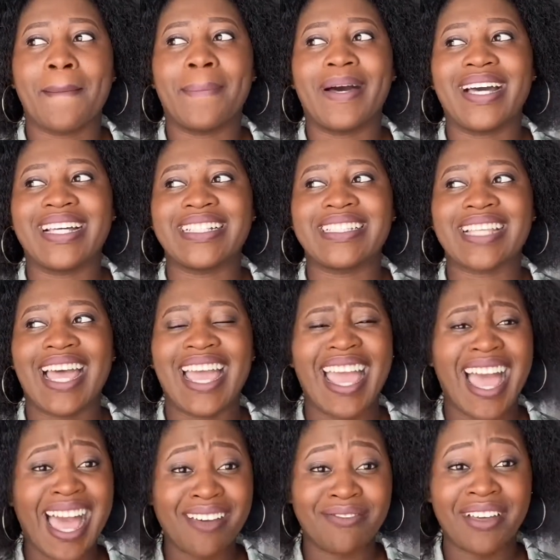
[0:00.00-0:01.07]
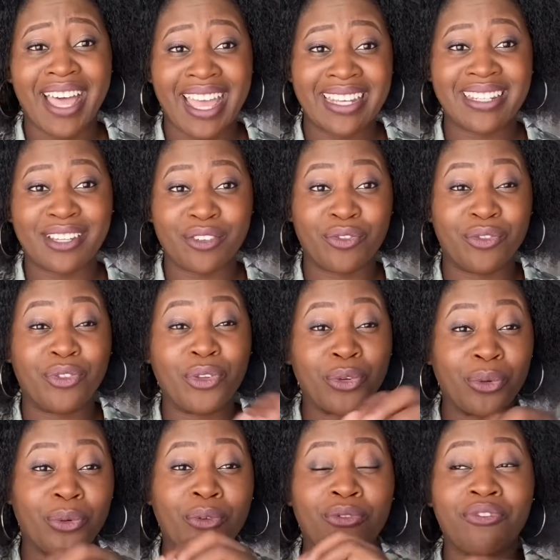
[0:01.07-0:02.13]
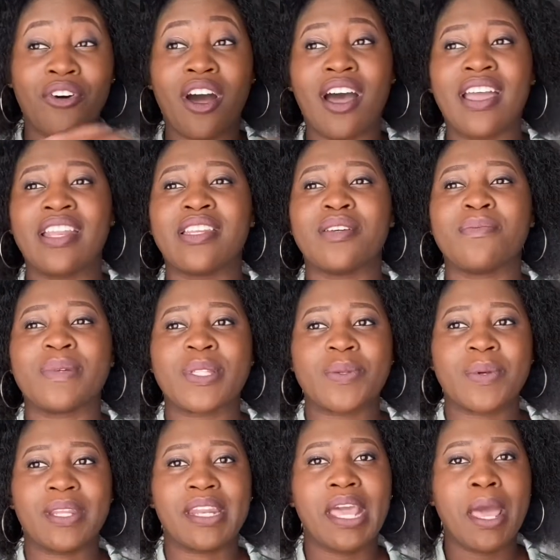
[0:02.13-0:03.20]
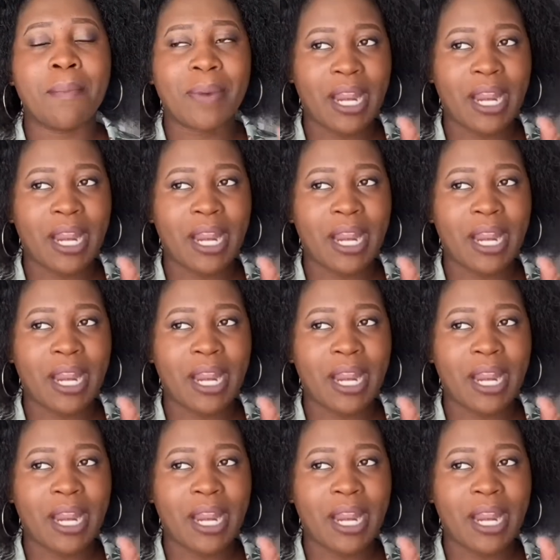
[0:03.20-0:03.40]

But I have had a few far and in between.